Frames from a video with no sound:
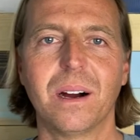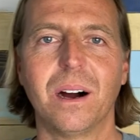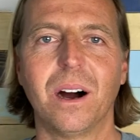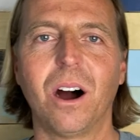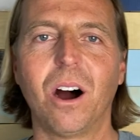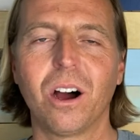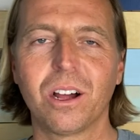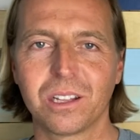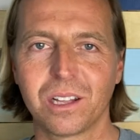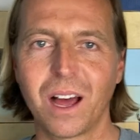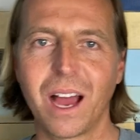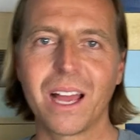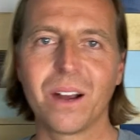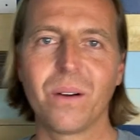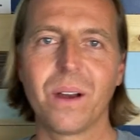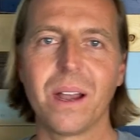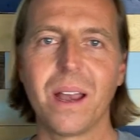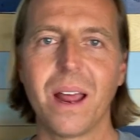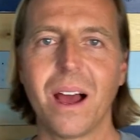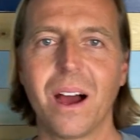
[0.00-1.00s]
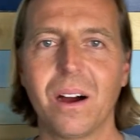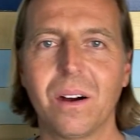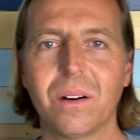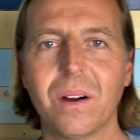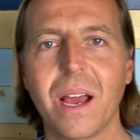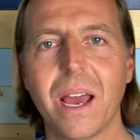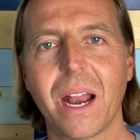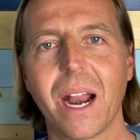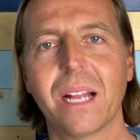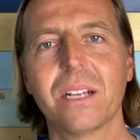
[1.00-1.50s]
online right now.
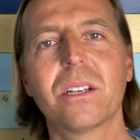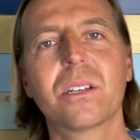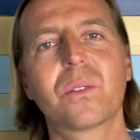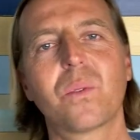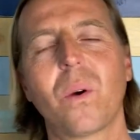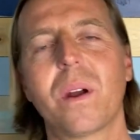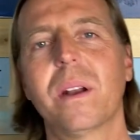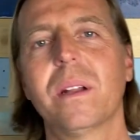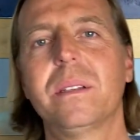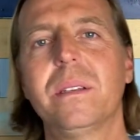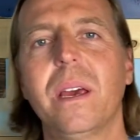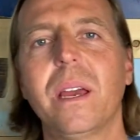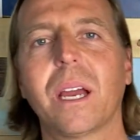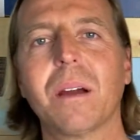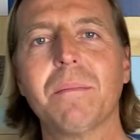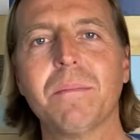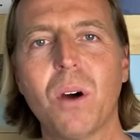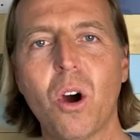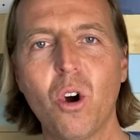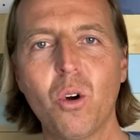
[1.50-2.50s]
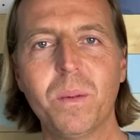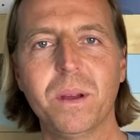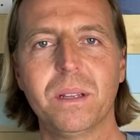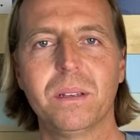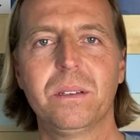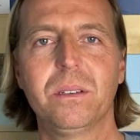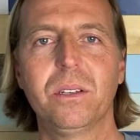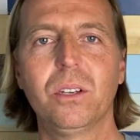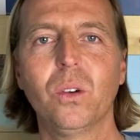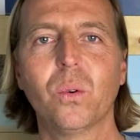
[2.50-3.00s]
And I just wanted to take a moment
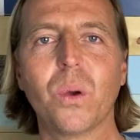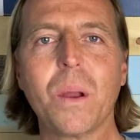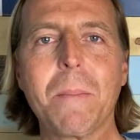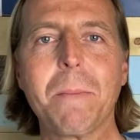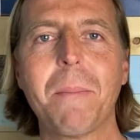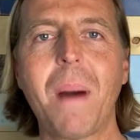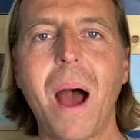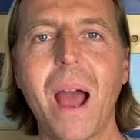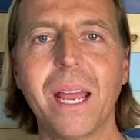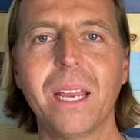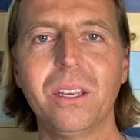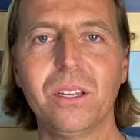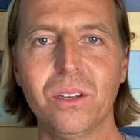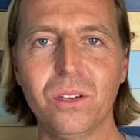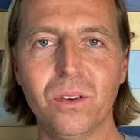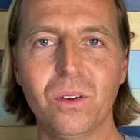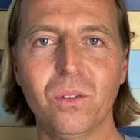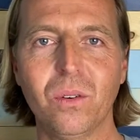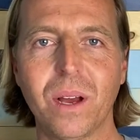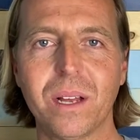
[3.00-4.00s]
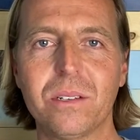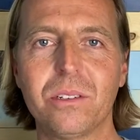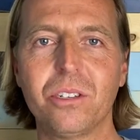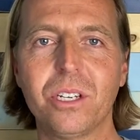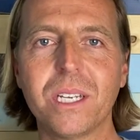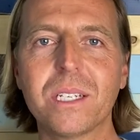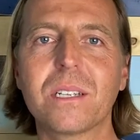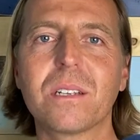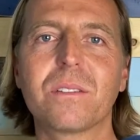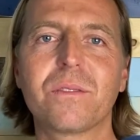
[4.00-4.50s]
to remind you, as
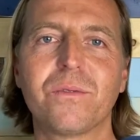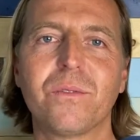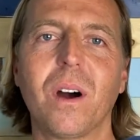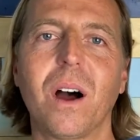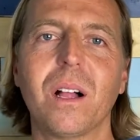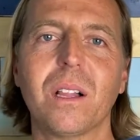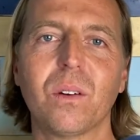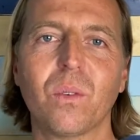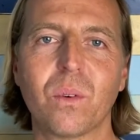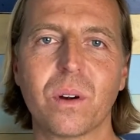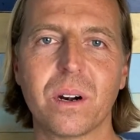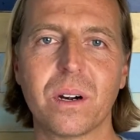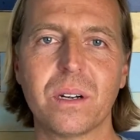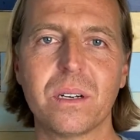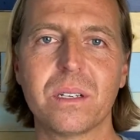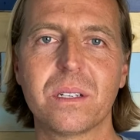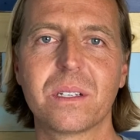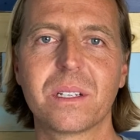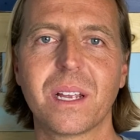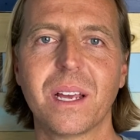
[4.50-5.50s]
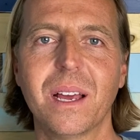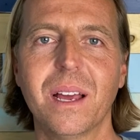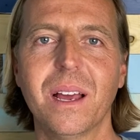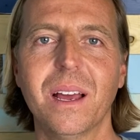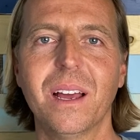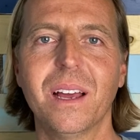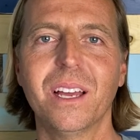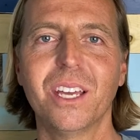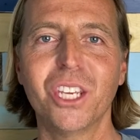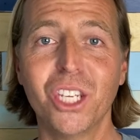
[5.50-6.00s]
Jesus followers,
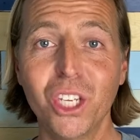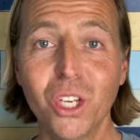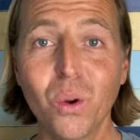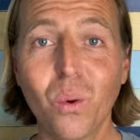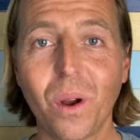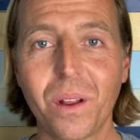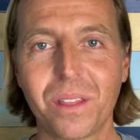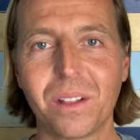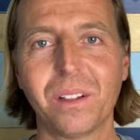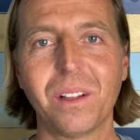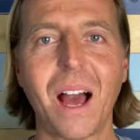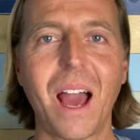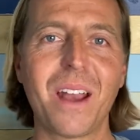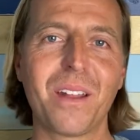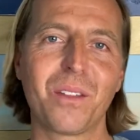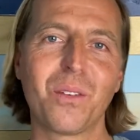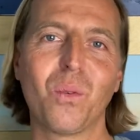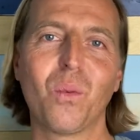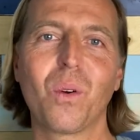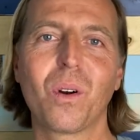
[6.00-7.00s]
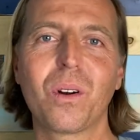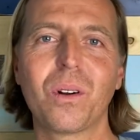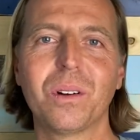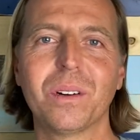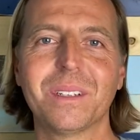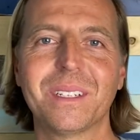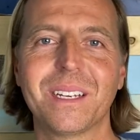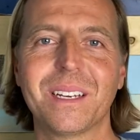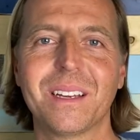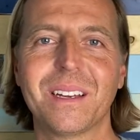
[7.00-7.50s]
you are the light of the
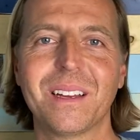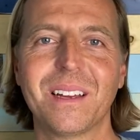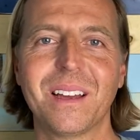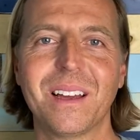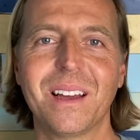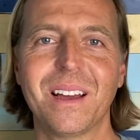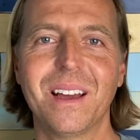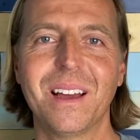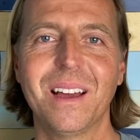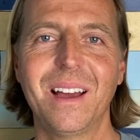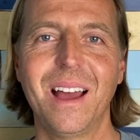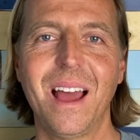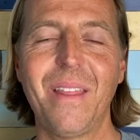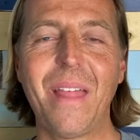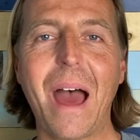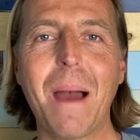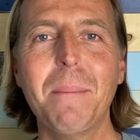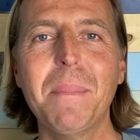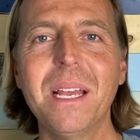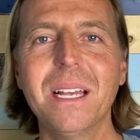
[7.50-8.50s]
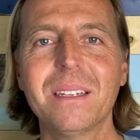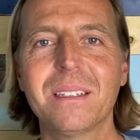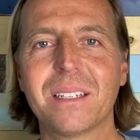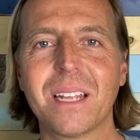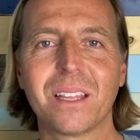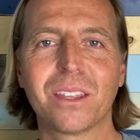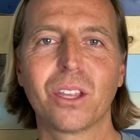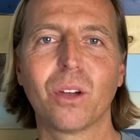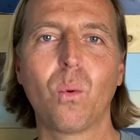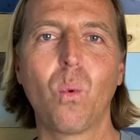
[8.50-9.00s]
world. That means
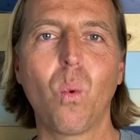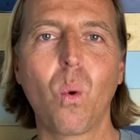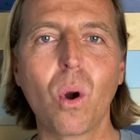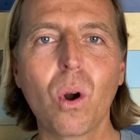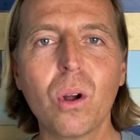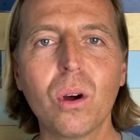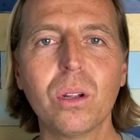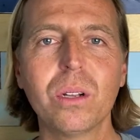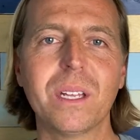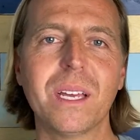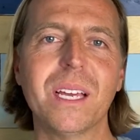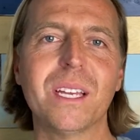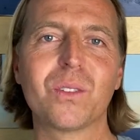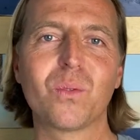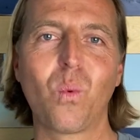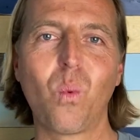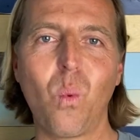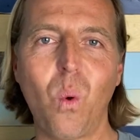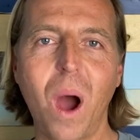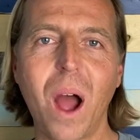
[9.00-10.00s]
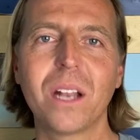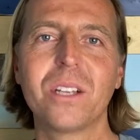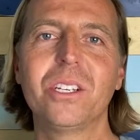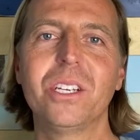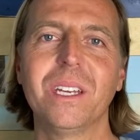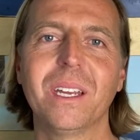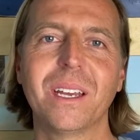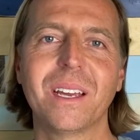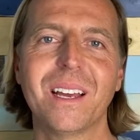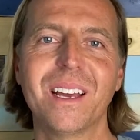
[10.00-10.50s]
that the world is
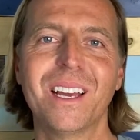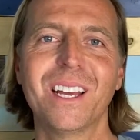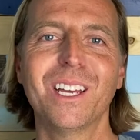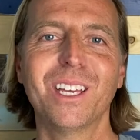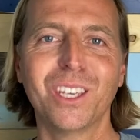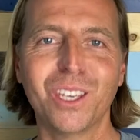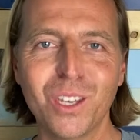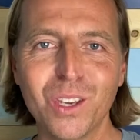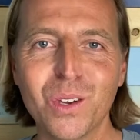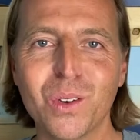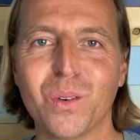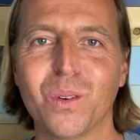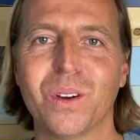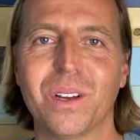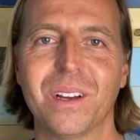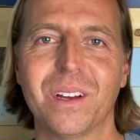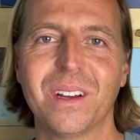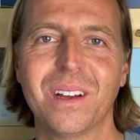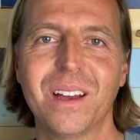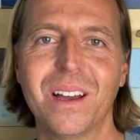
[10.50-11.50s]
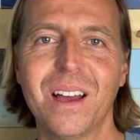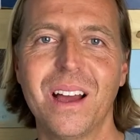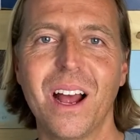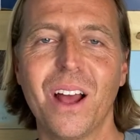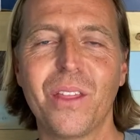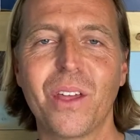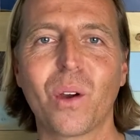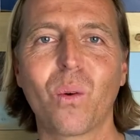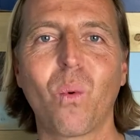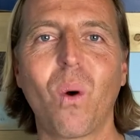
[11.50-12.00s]
watching you.
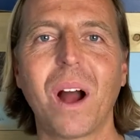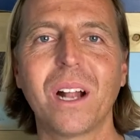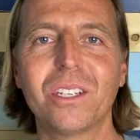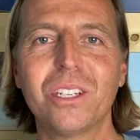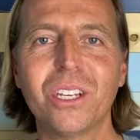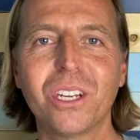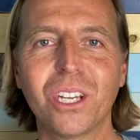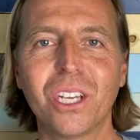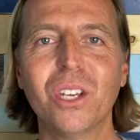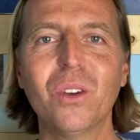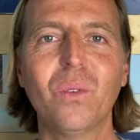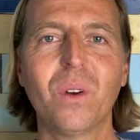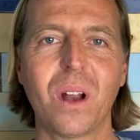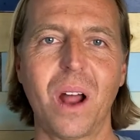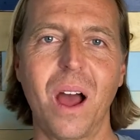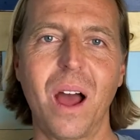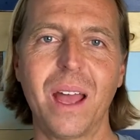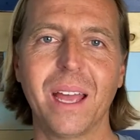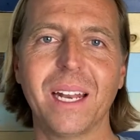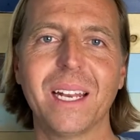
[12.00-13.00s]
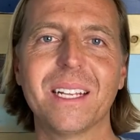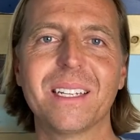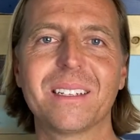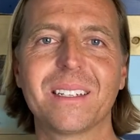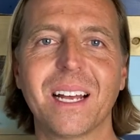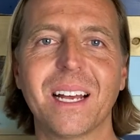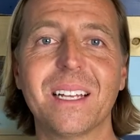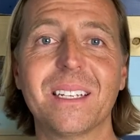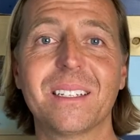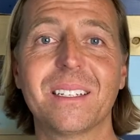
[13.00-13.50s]
They're watching you and I, and it
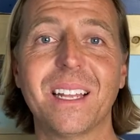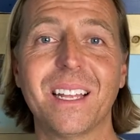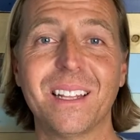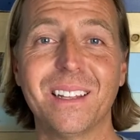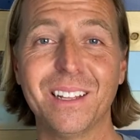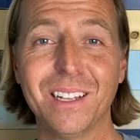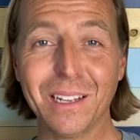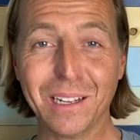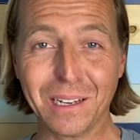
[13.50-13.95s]
says that